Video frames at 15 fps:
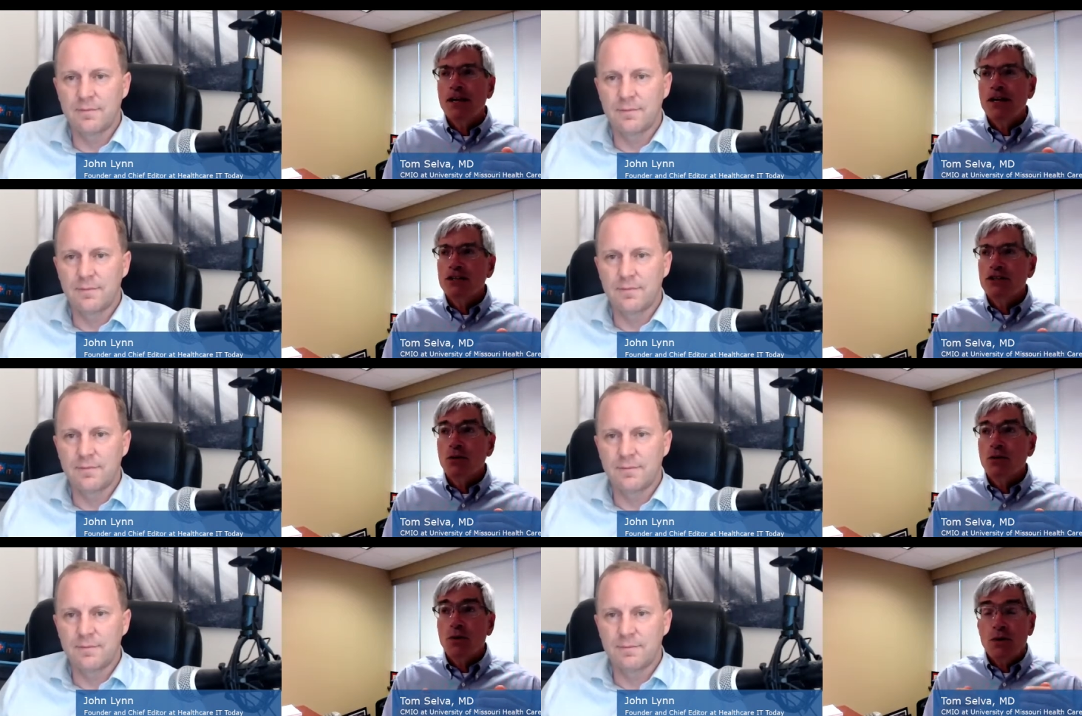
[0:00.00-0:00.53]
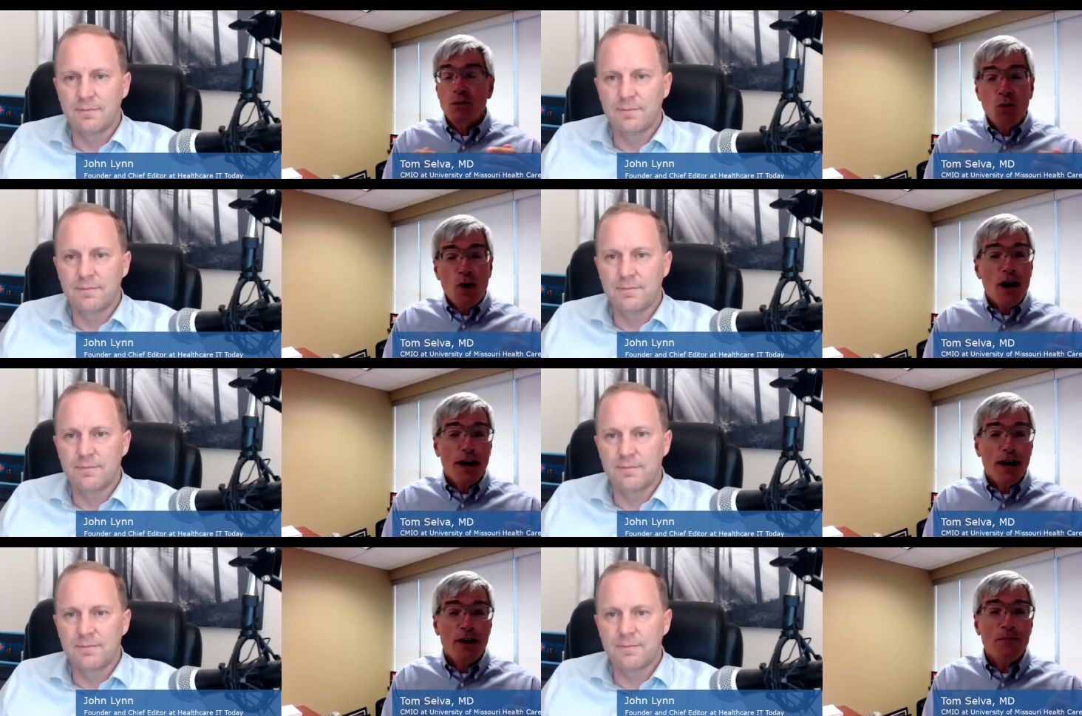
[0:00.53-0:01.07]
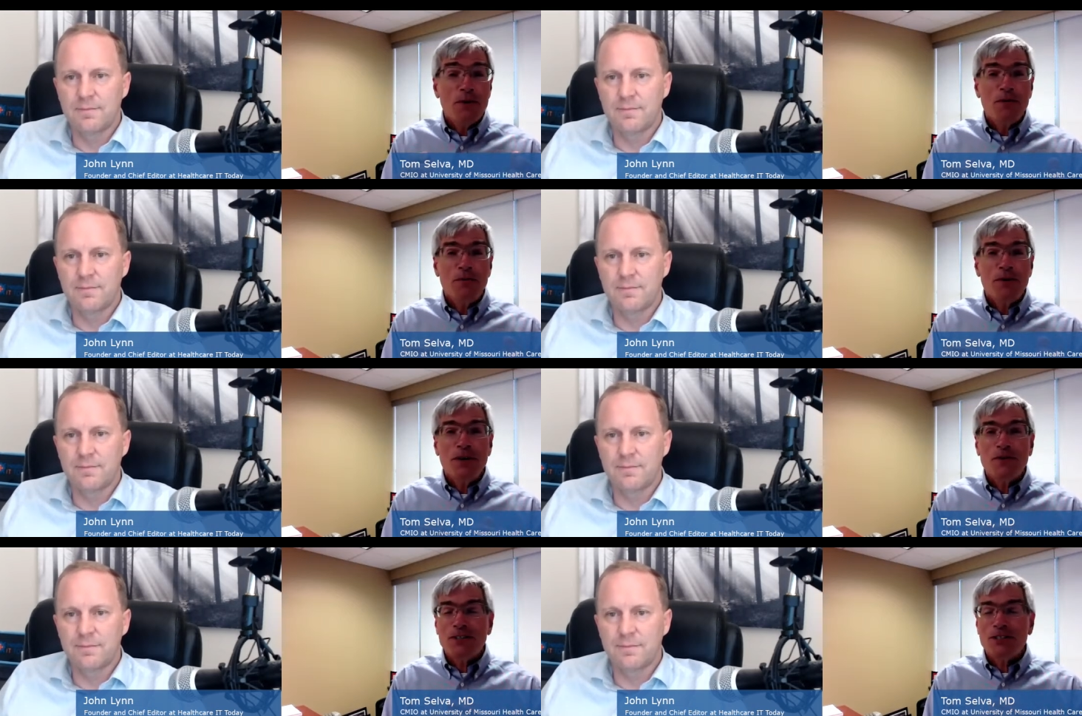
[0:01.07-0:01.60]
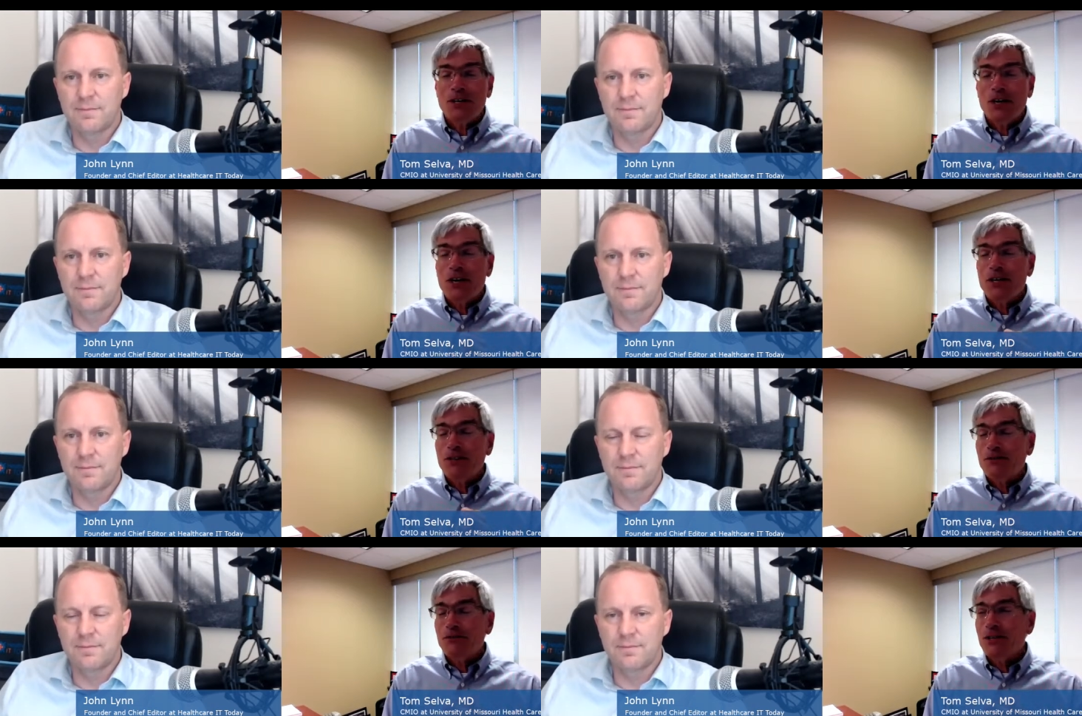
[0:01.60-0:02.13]
Speaker 1: So when we won, I remember meeting with
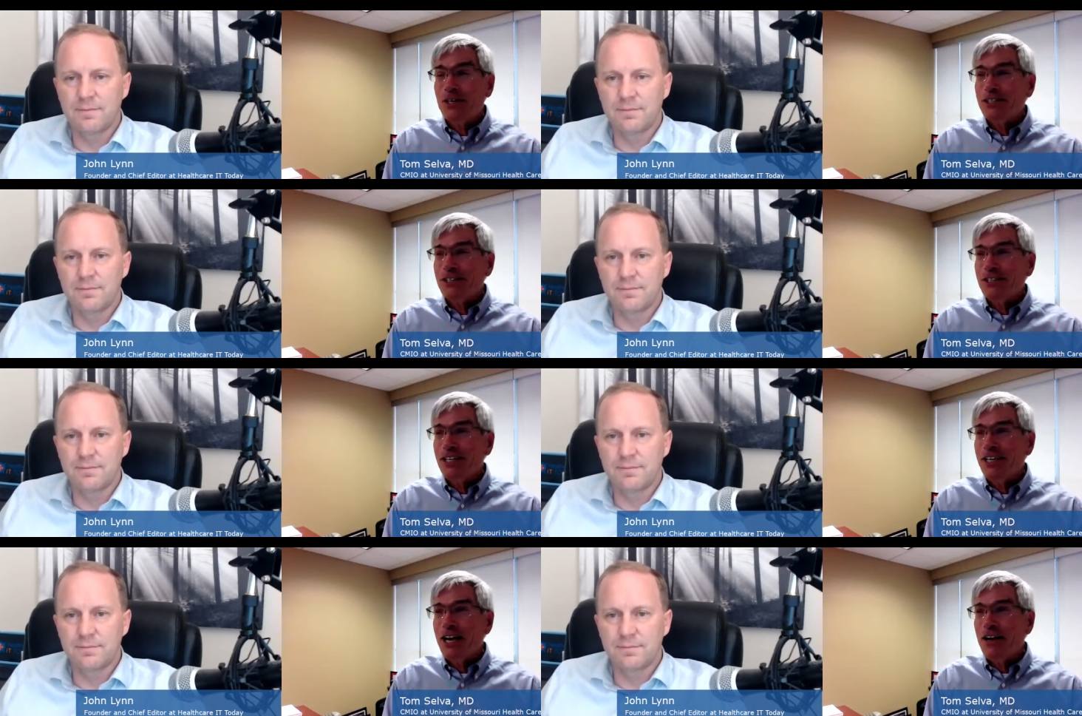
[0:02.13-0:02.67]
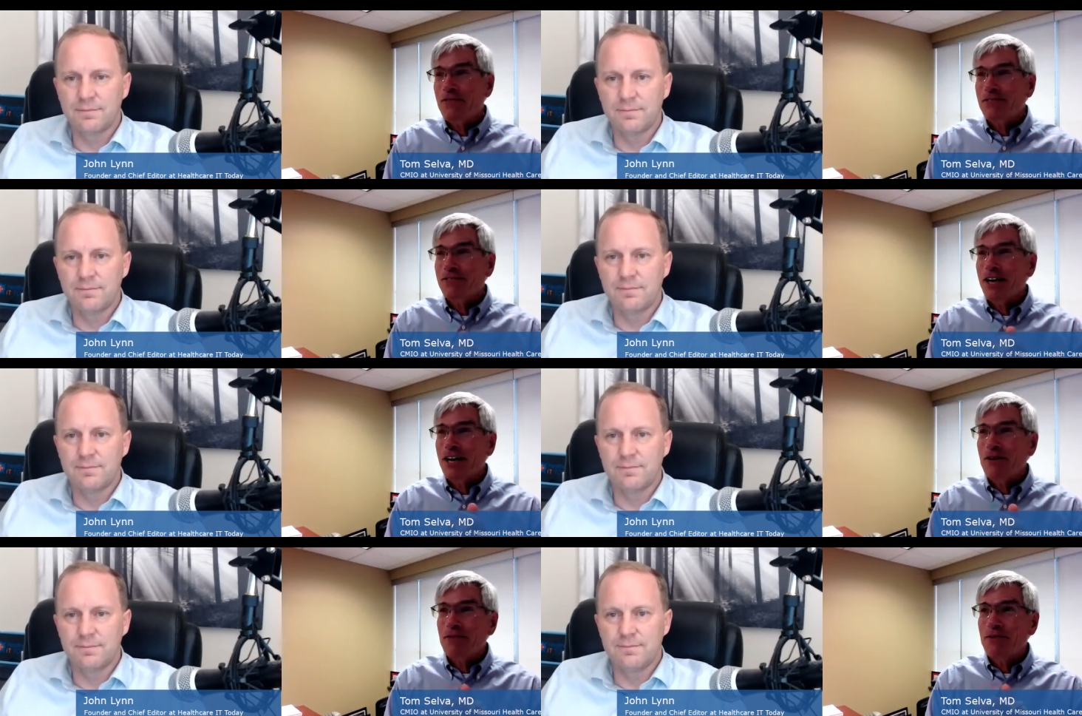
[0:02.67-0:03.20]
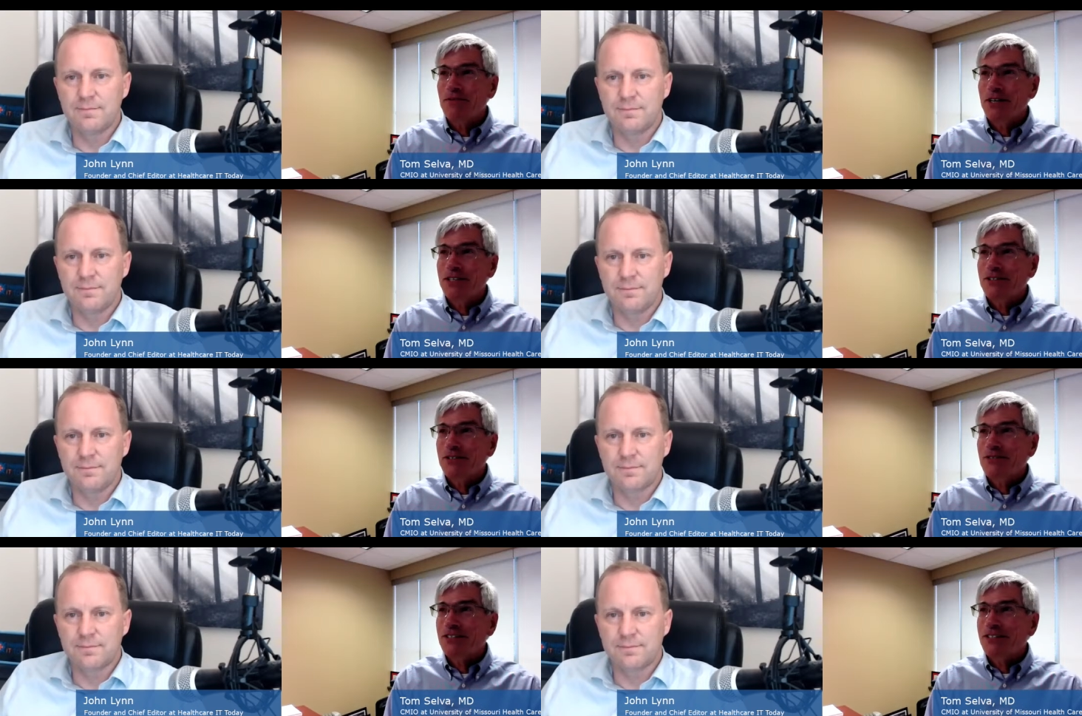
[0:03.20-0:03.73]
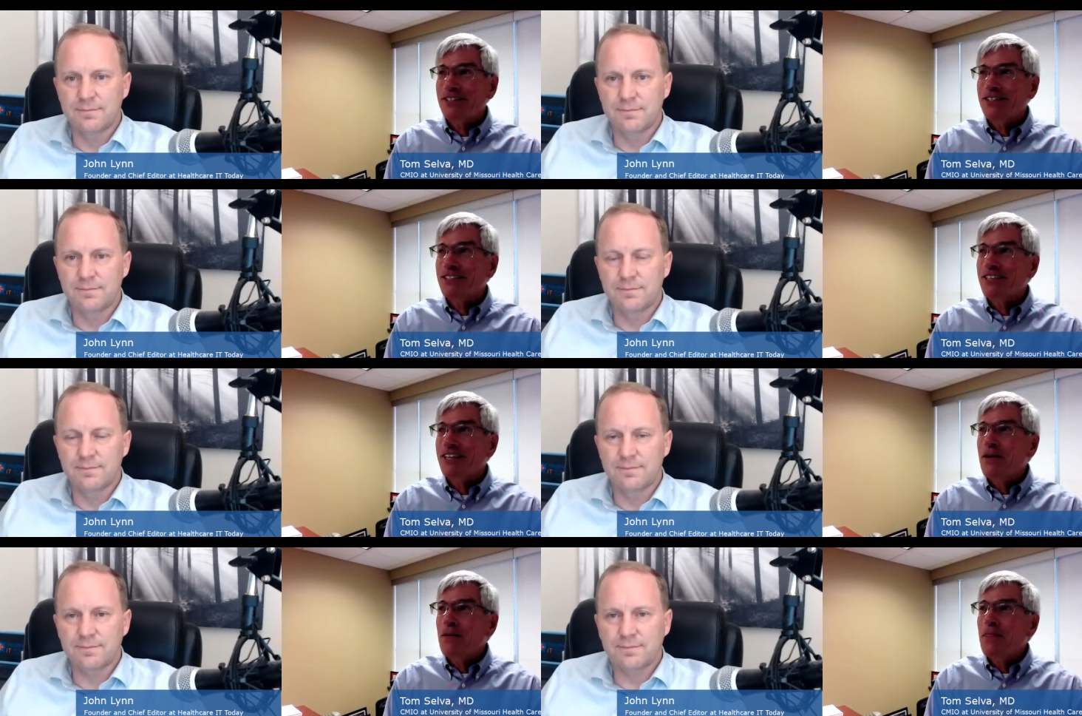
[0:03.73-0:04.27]
Jonathan French, and he and I have gotten to be friends over the years.